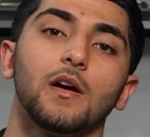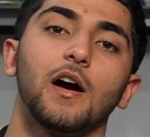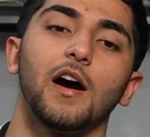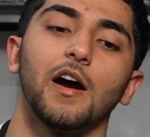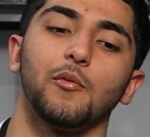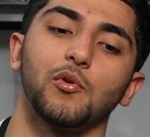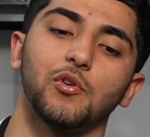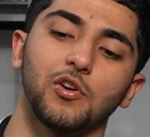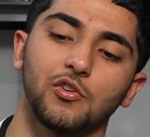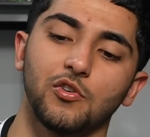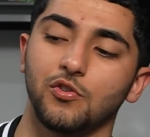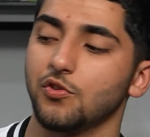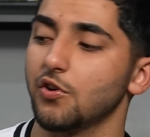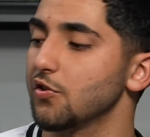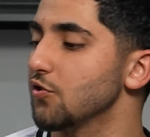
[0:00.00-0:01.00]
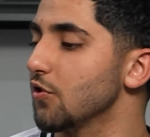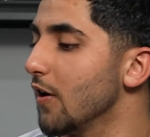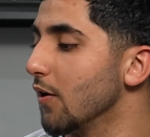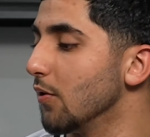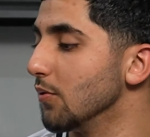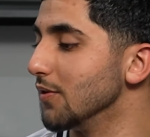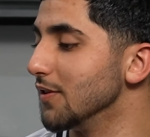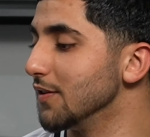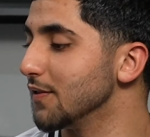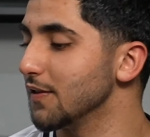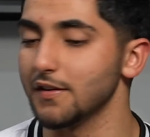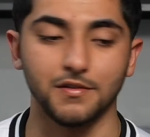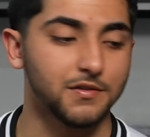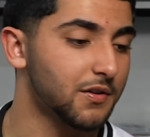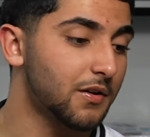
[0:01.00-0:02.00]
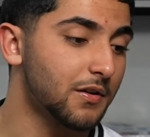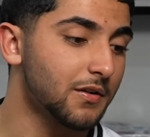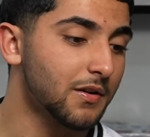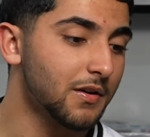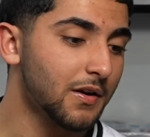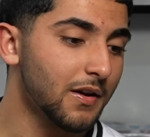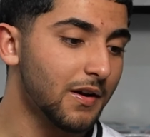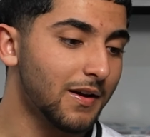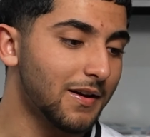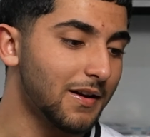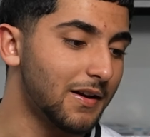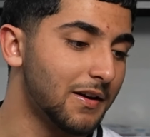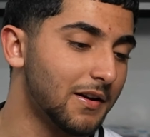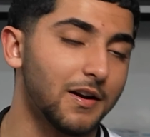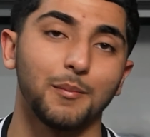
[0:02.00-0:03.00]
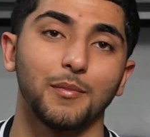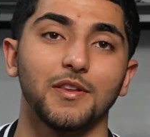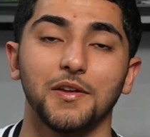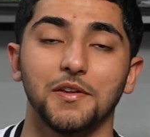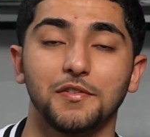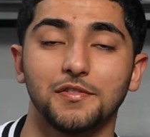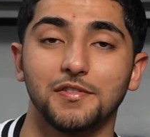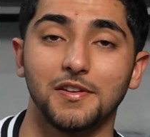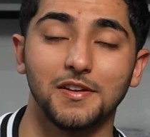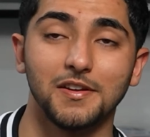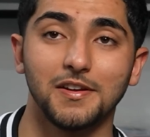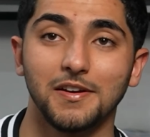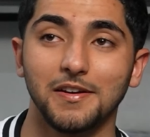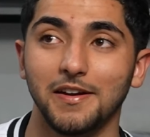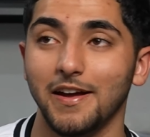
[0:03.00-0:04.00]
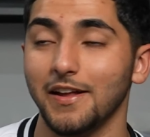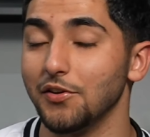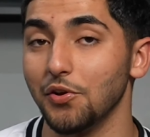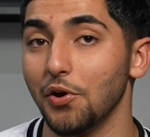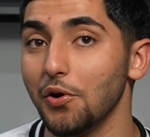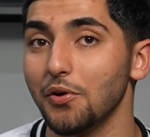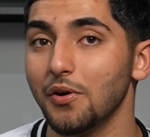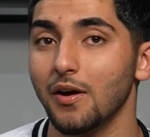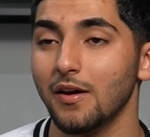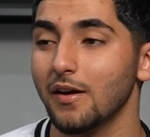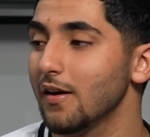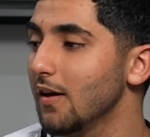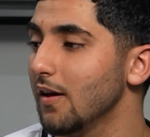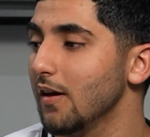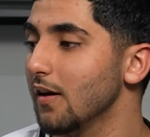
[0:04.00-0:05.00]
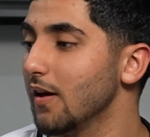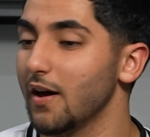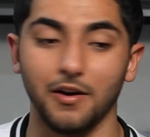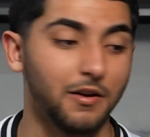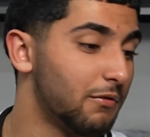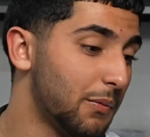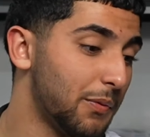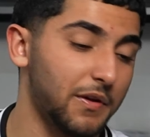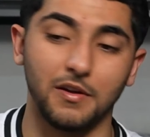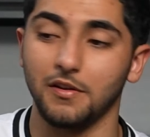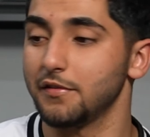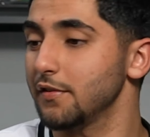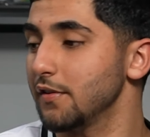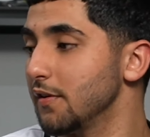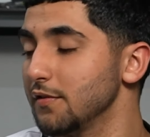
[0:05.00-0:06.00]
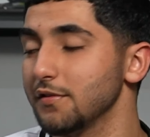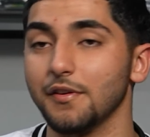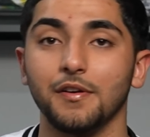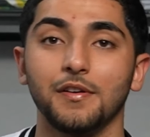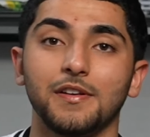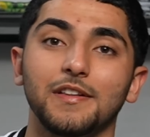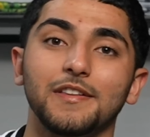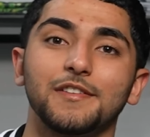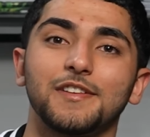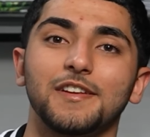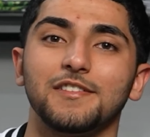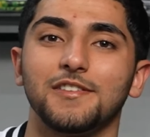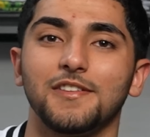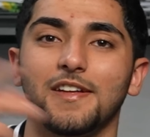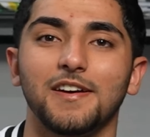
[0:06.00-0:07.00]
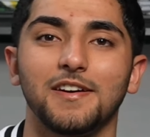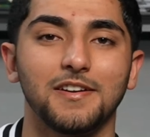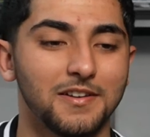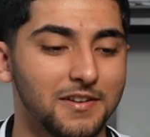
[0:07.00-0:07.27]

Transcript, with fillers: All right, we're gonna go try all these things on and I'm gonna let you see and know how everything is. So yeah, let's get into that.